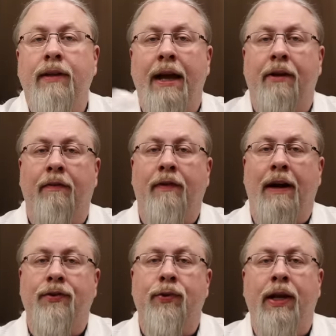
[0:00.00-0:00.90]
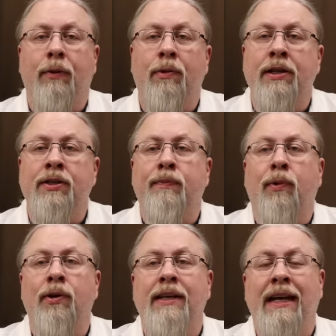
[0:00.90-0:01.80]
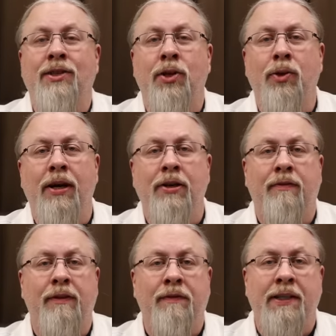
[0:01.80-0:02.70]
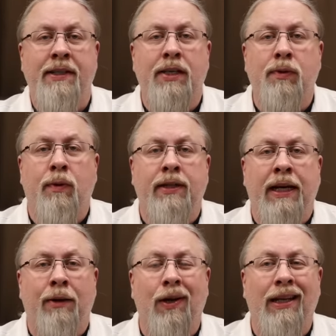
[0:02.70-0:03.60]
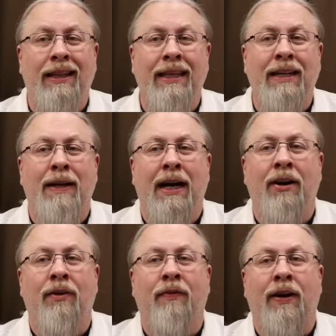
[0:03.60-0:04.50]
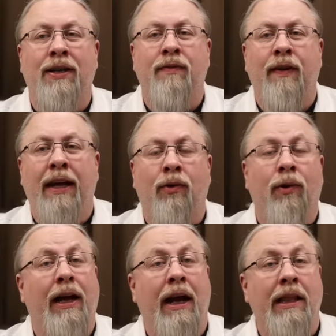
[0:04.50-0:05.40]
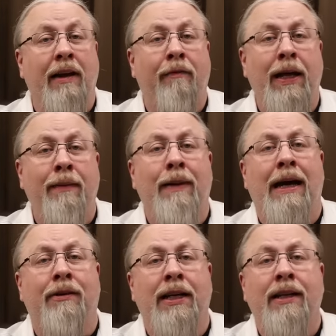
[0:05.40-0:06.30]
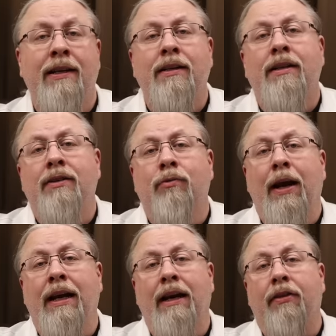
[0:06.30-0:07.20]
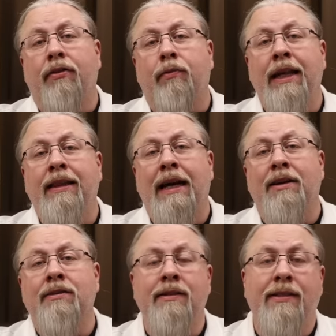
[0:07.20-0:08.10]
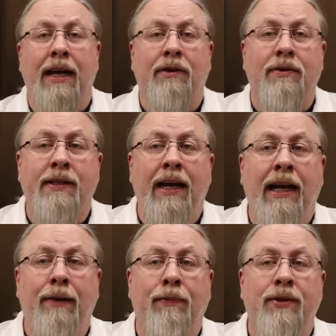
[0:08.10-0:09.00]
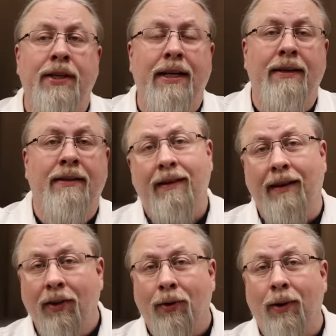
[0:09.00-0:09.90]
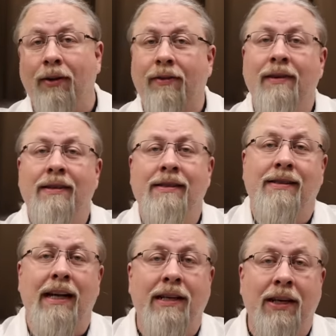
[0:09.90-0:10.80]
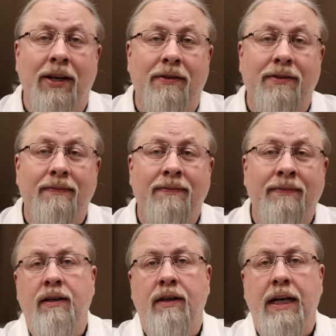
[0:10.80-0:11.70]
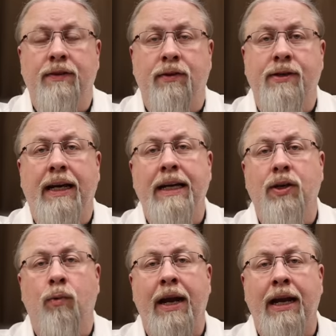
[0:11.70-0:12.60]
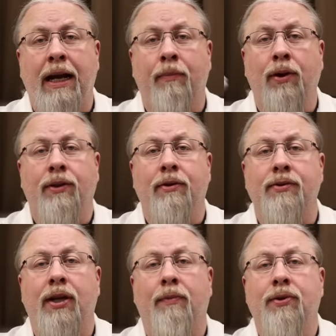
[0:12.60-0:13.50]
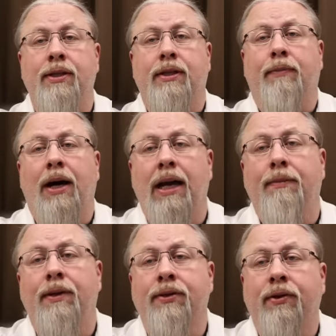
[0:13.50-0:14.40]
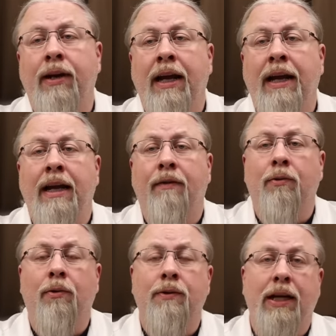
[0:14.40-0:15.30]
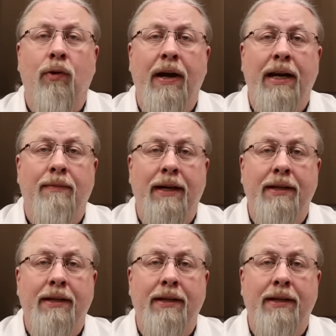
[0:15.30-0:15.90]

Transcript: The Anker 521 sports a 256 watt hour lithium iron phosphate or LFP battery rated at 3,000 cycles to 80%. In other words, 10 years. As for size and weight, I'll put those numbers at the bottom of the screen, and of course, I weighed it